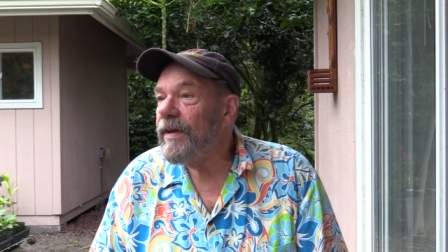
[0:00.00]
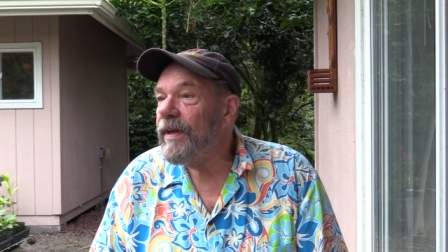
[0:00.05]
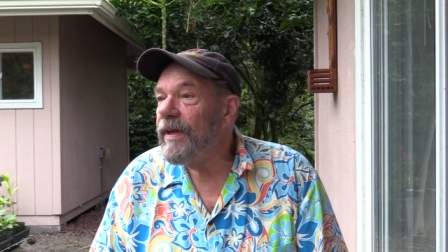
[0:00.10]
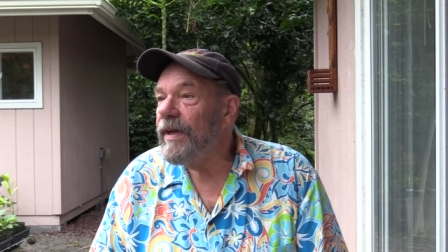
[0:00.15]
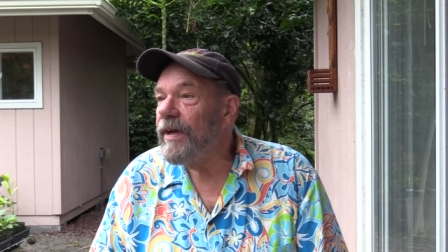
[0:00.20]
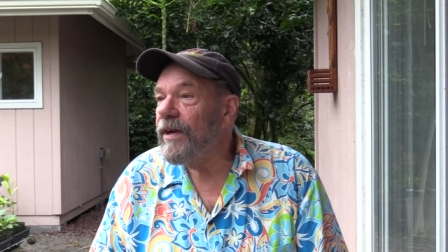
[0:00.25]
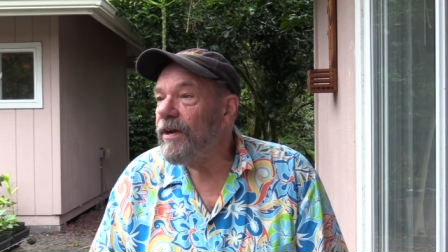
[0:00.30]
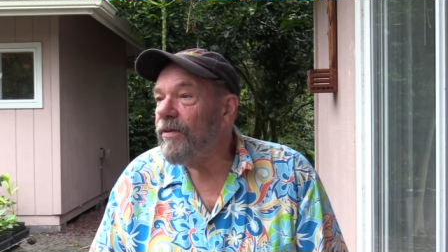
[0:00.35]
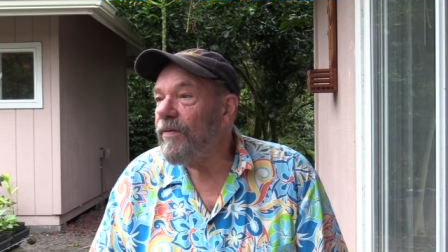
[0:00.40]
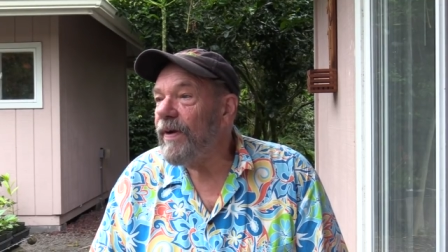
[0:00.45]

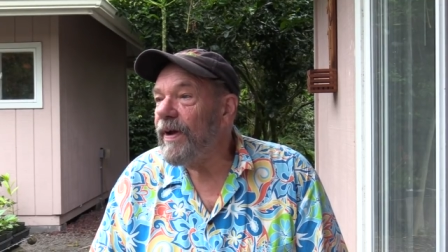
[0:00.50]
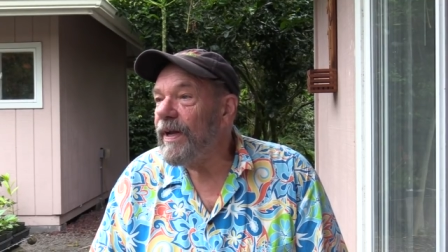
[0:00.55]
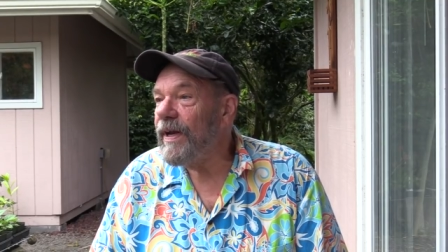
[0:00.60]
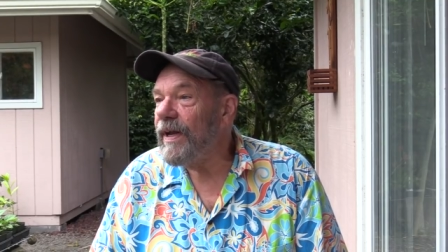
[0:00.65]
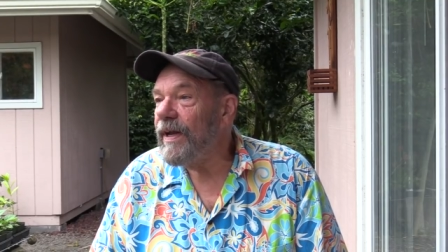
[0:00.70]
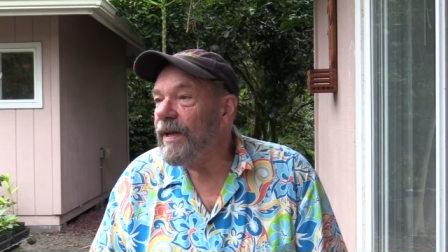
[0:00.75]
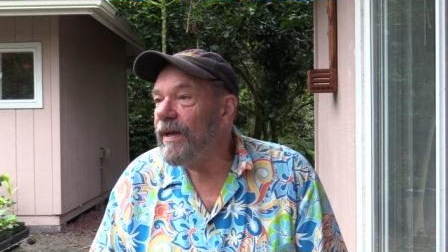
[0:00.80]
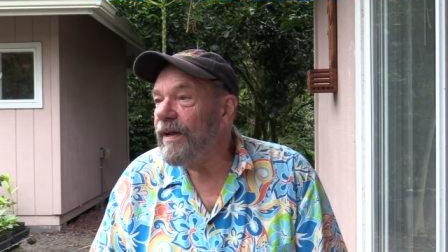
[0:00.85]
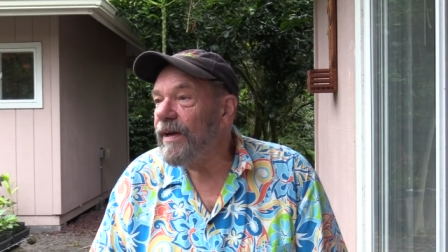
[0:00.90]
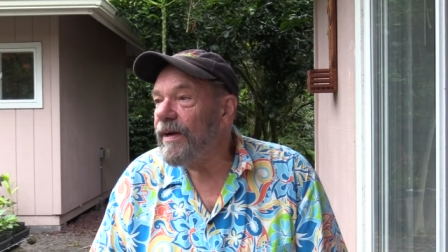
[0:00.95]

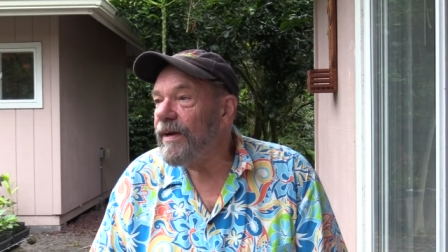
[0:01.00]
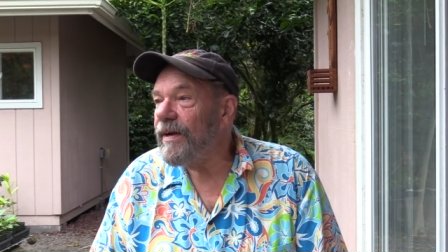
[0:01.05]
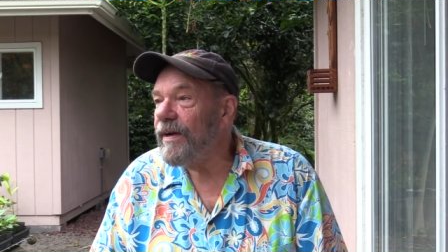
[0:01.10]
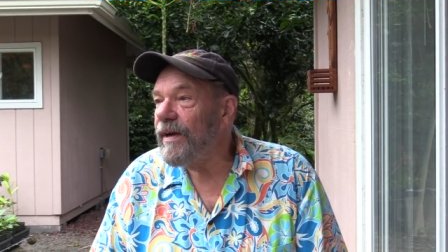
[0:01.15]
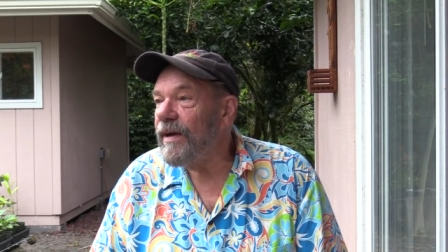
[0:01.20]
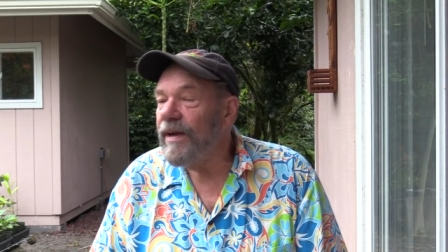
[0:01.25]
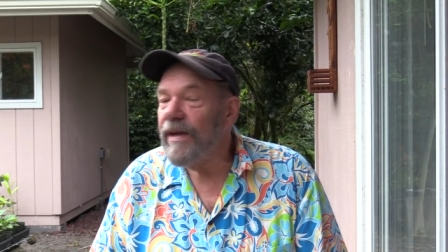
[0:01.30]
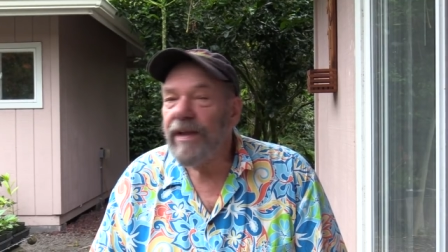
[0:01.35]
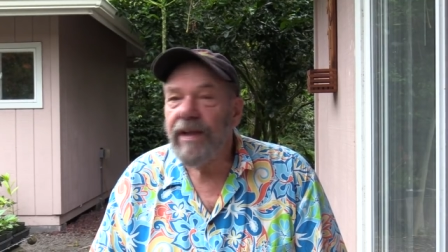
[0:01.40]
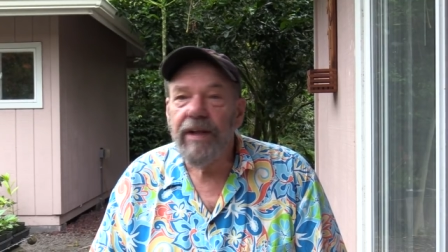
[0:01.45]
integrating a, uh,
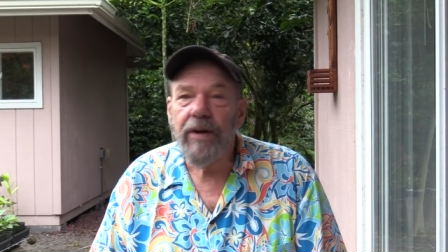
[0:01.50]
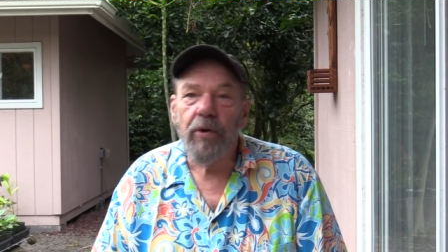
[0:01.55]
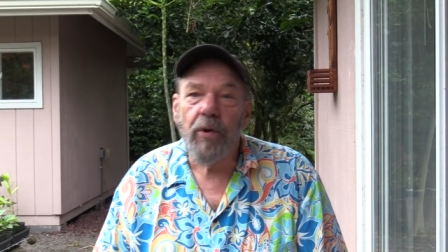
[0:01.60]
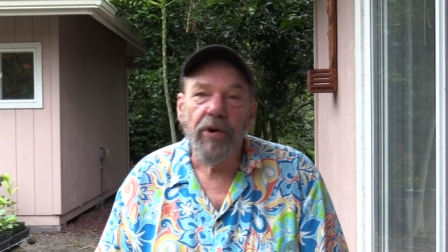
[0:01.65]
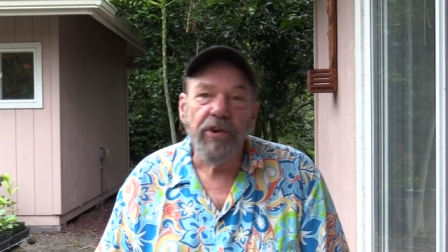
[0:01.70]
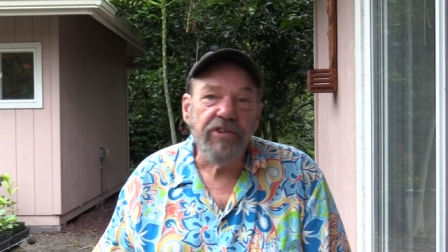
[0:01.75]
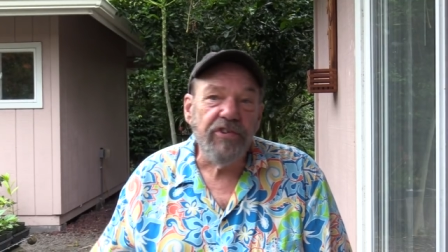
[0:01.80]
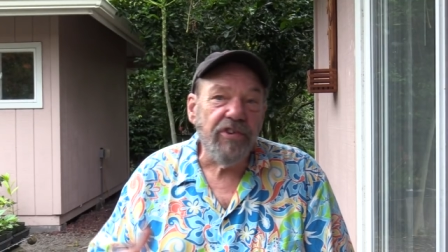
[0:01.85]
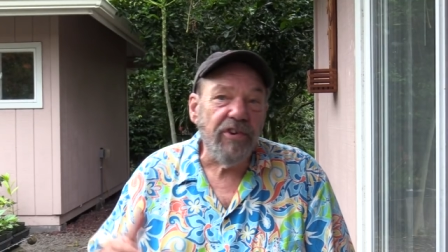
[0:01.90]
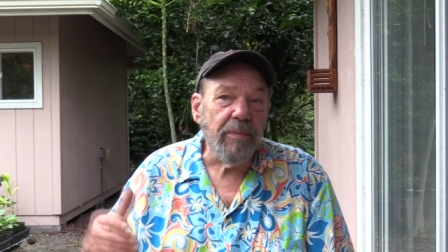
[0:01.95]
a, uh, an
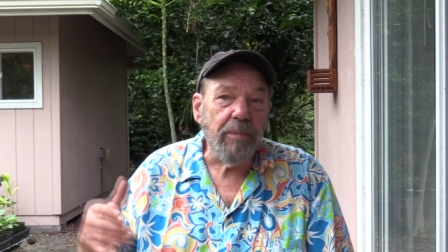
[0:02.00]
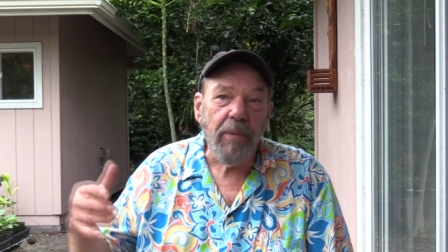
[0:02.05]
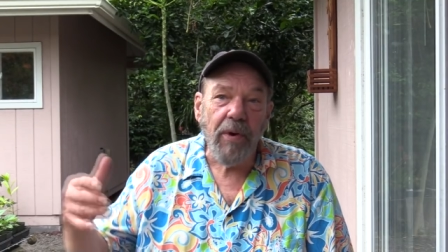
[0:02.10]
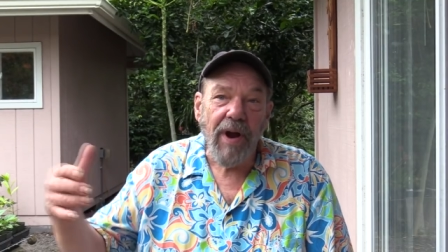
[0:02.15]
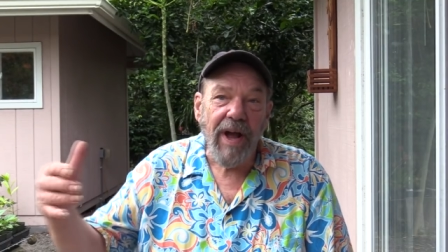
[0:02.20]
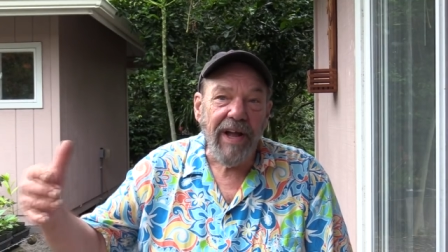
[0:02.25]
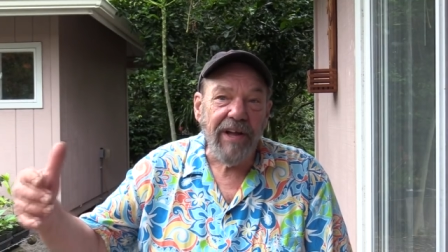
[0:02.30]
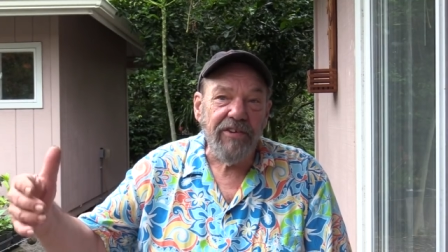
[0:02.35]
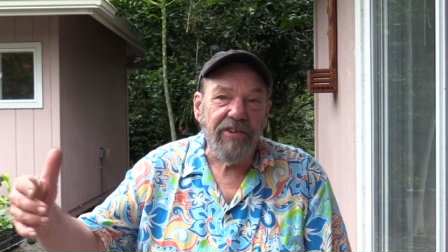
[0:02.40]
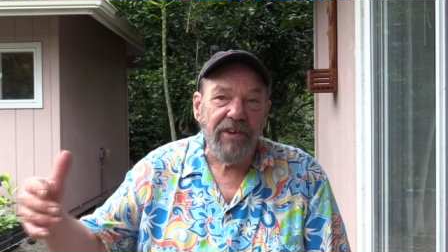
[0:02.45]
orchard
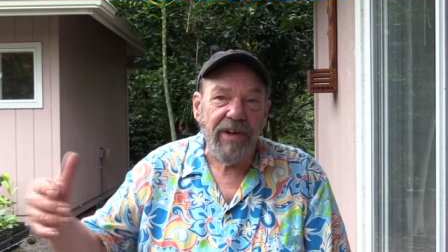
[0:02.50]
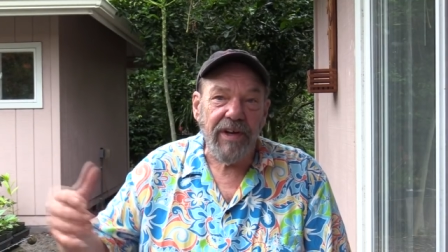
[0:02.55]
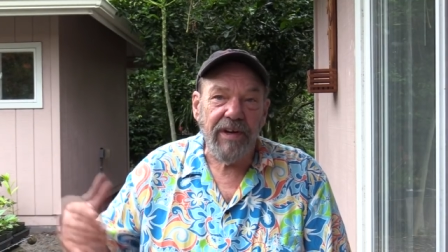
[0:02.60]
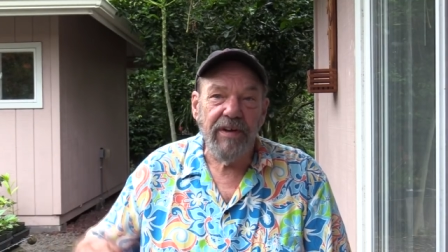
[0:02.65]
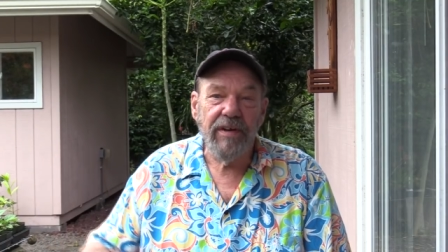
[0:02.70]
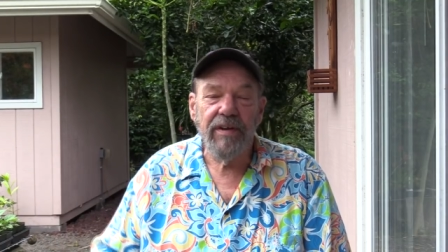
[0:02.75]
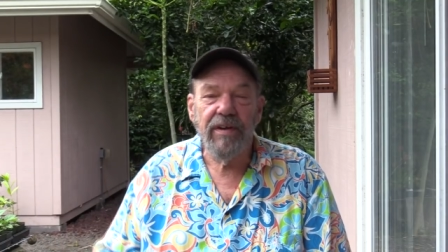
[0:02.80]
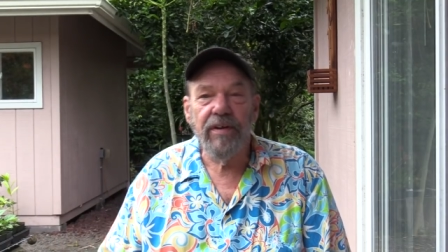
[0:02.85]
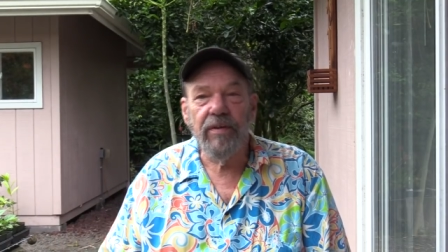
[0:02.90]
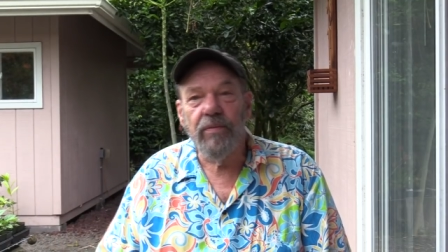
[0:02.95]

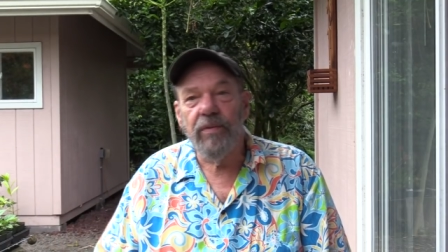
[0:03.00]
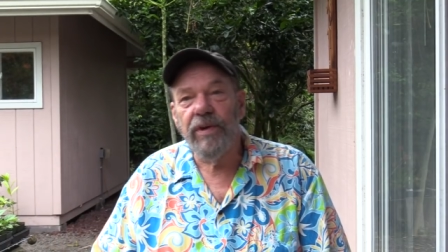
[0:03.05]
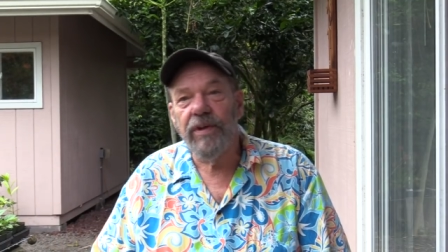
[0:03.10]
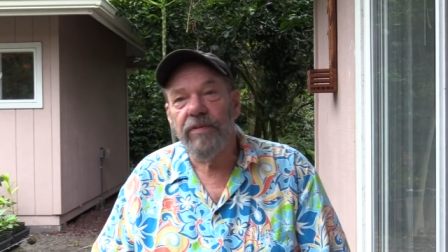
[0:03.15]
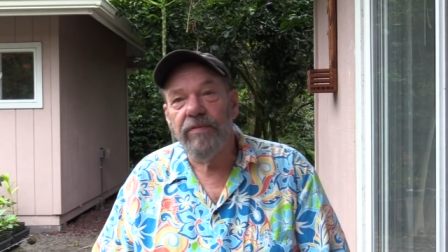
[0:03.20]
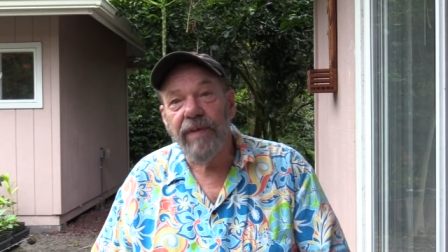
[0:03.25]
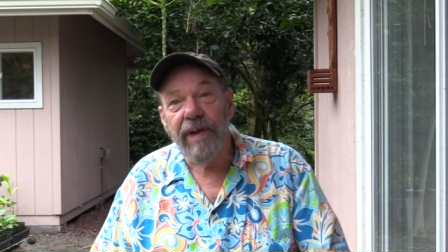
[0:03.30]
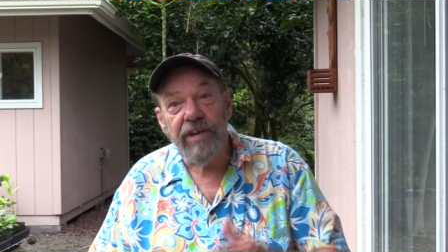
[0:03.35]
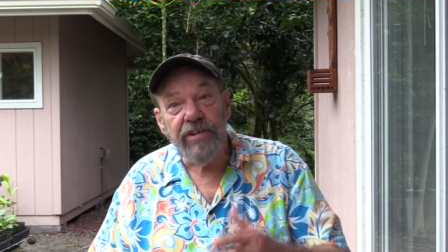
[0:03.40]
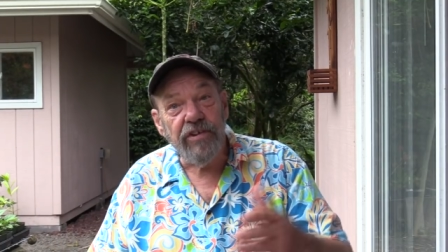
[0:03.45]
project
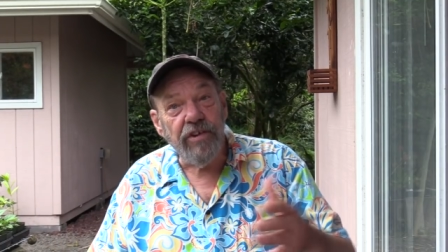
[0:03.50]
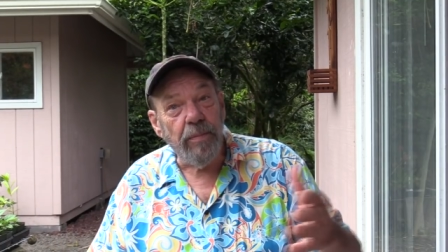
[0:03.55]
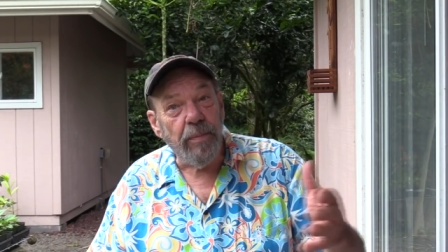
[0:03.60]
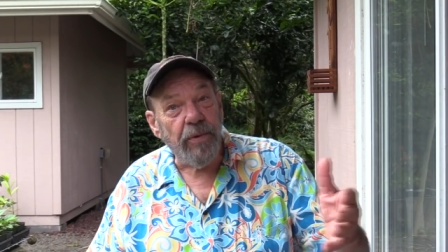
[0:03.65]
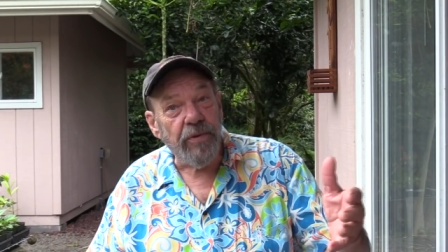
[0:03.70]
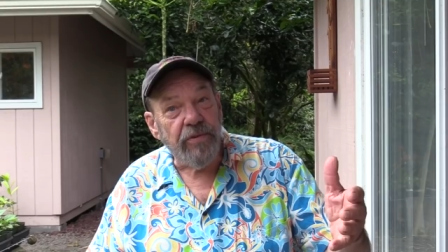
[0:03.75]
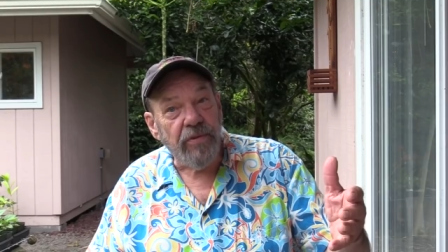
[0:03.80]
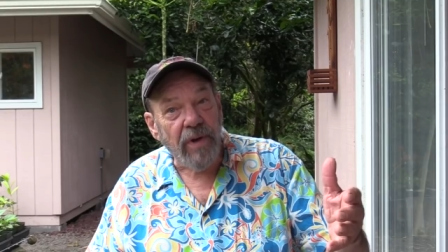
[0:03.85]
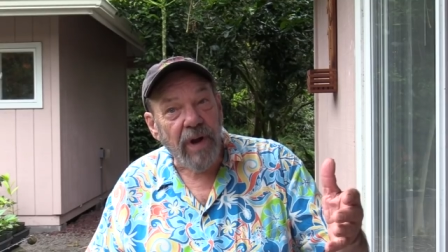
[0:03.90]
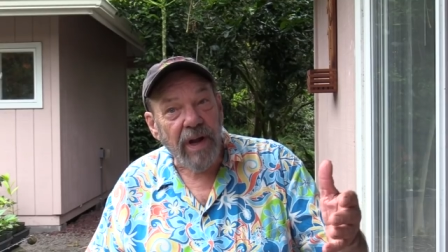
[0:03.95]
with
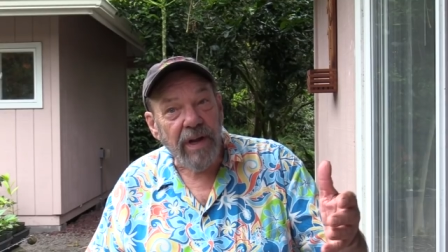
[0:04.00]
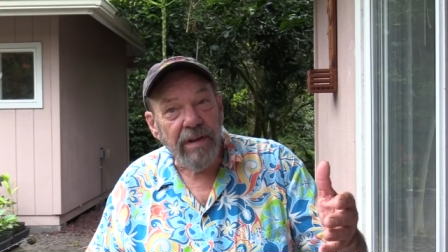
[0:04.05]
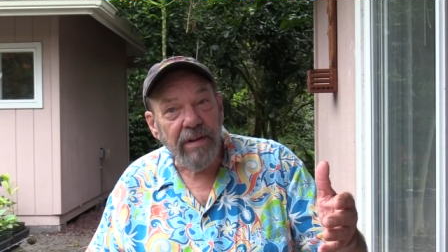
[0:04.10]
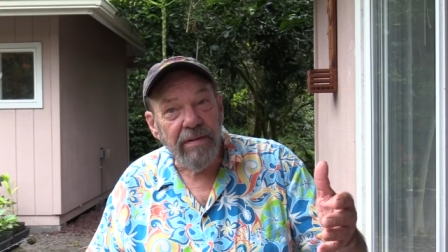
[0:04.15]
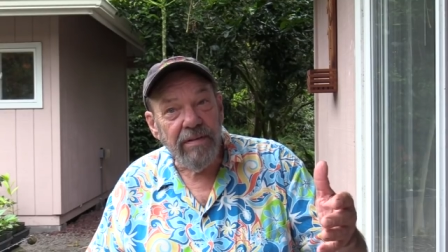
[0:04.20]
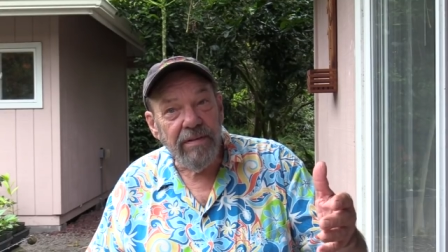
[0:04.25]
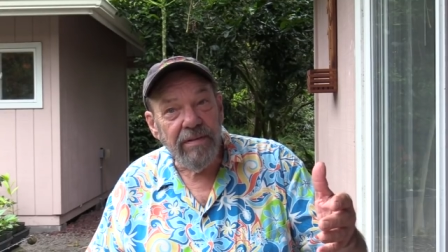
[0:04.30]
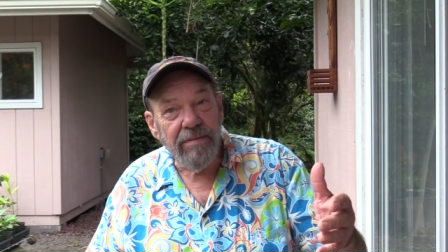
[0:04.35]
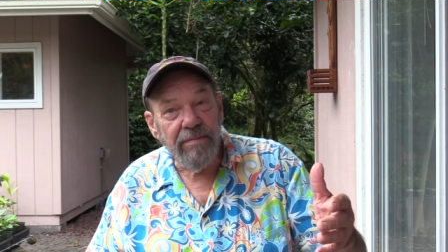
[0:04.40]
vegetable truck